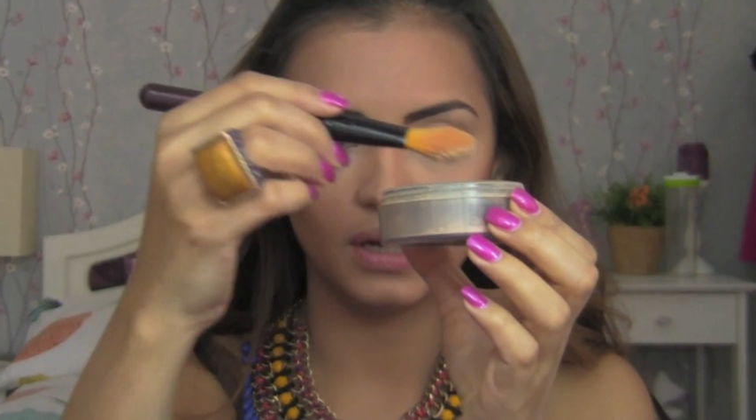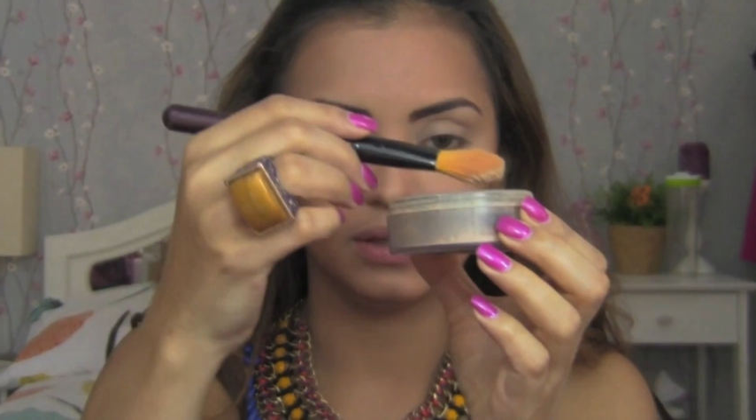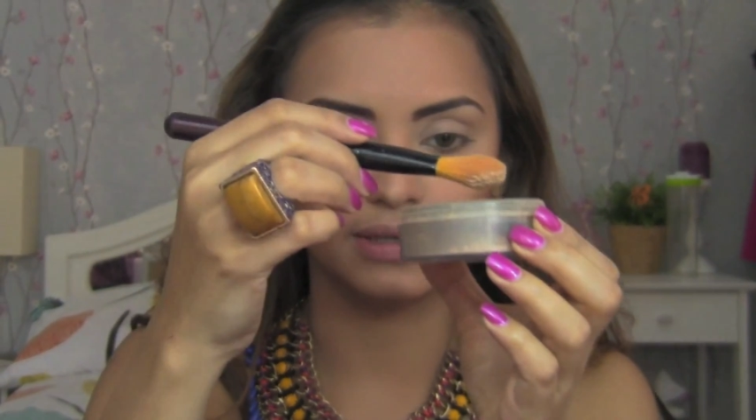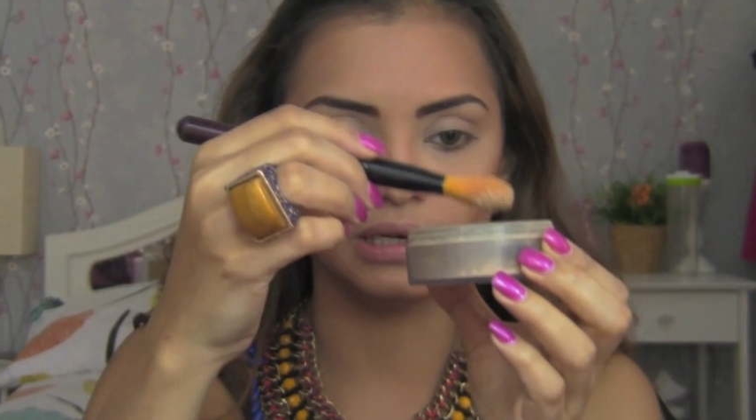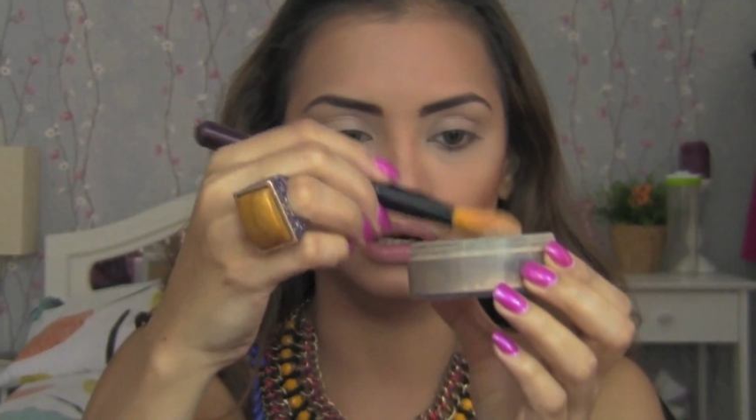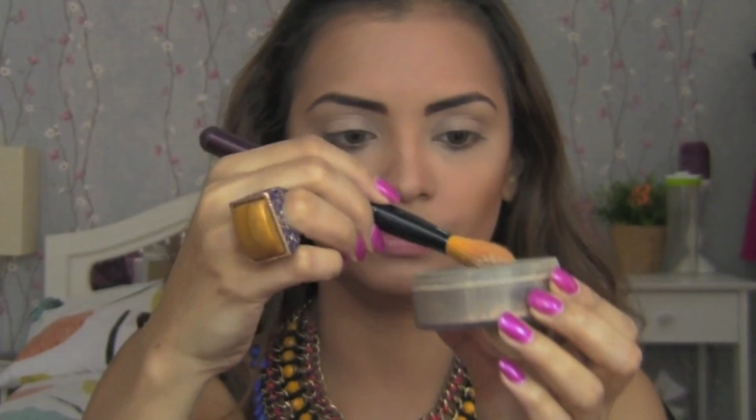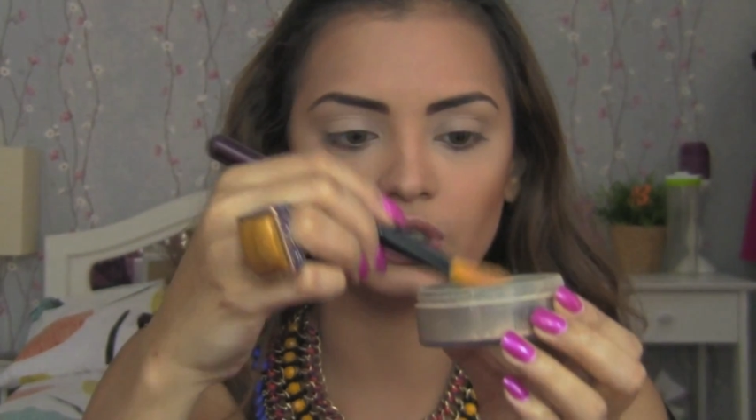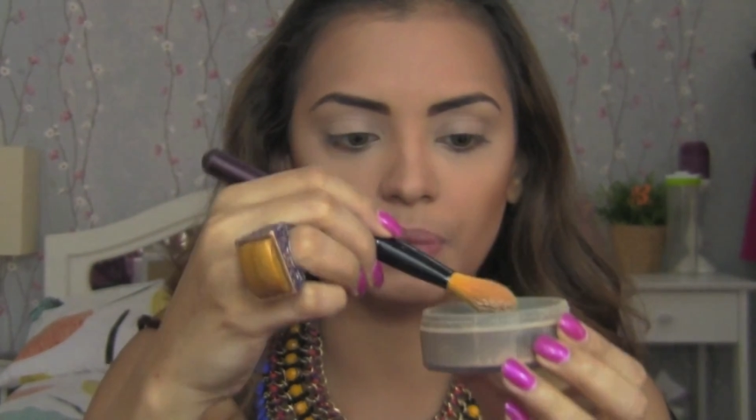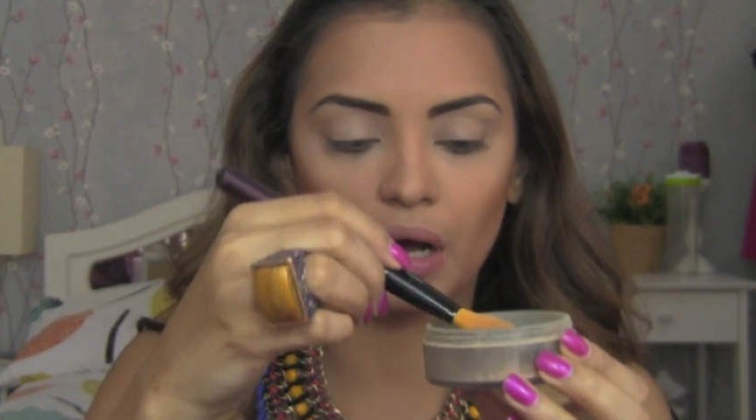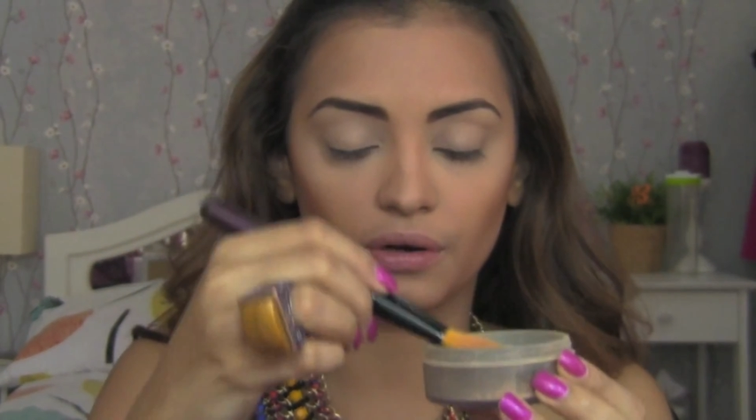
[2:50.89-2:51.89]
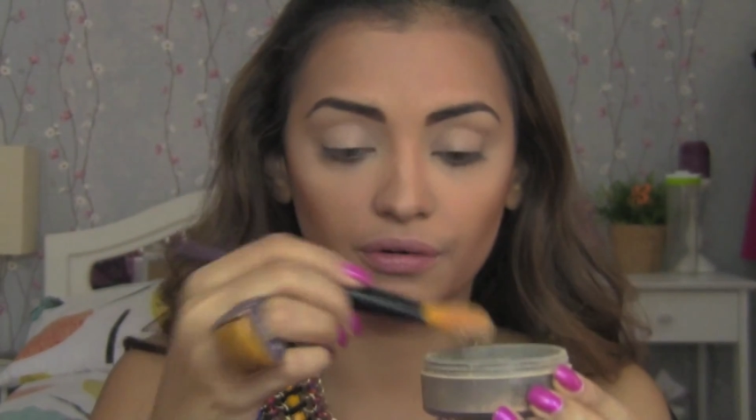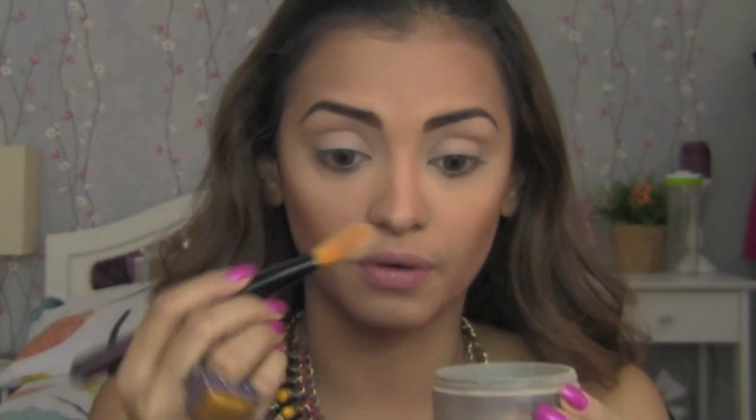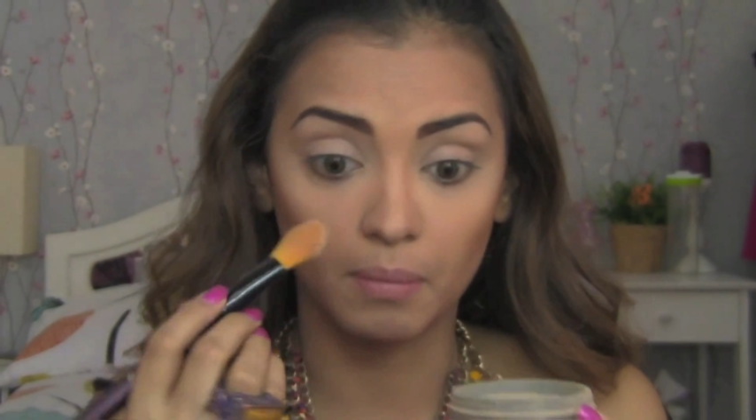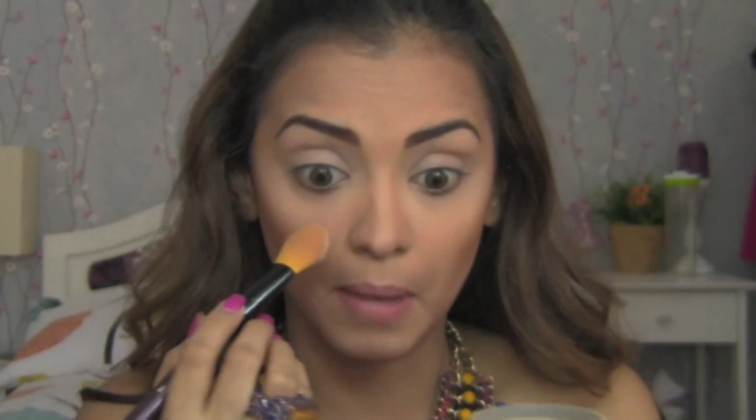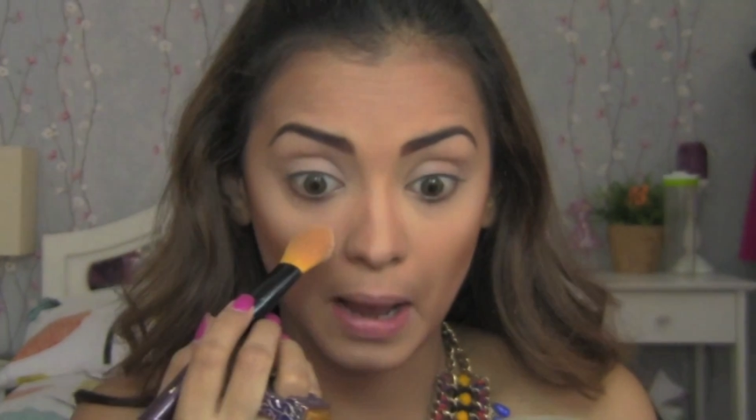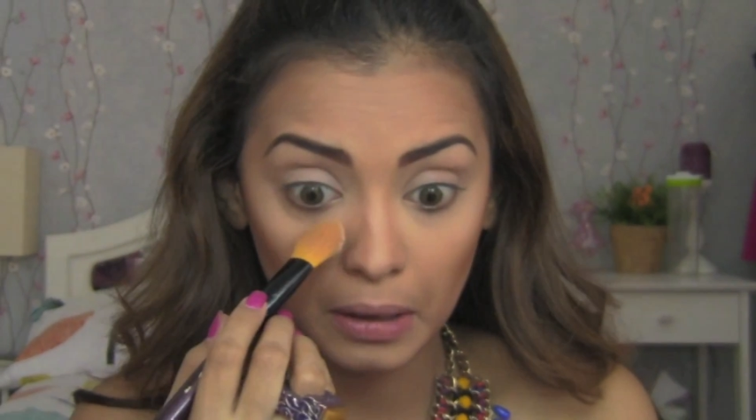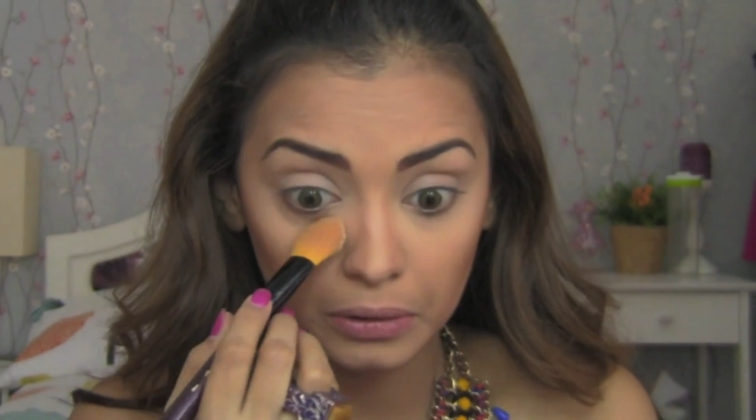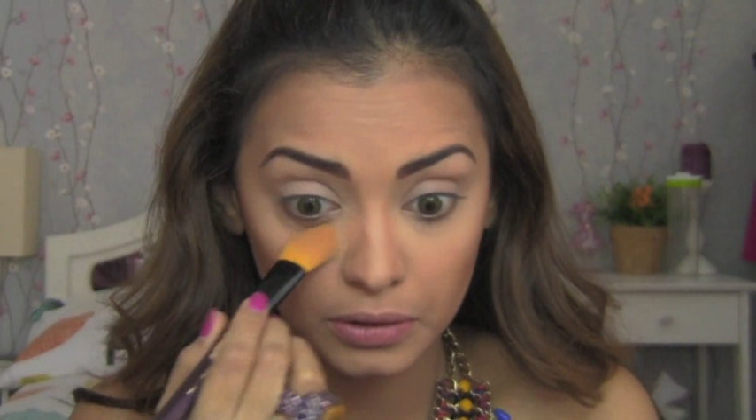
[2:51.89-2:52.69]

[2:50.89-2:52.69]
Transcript: this loose powder from MAC.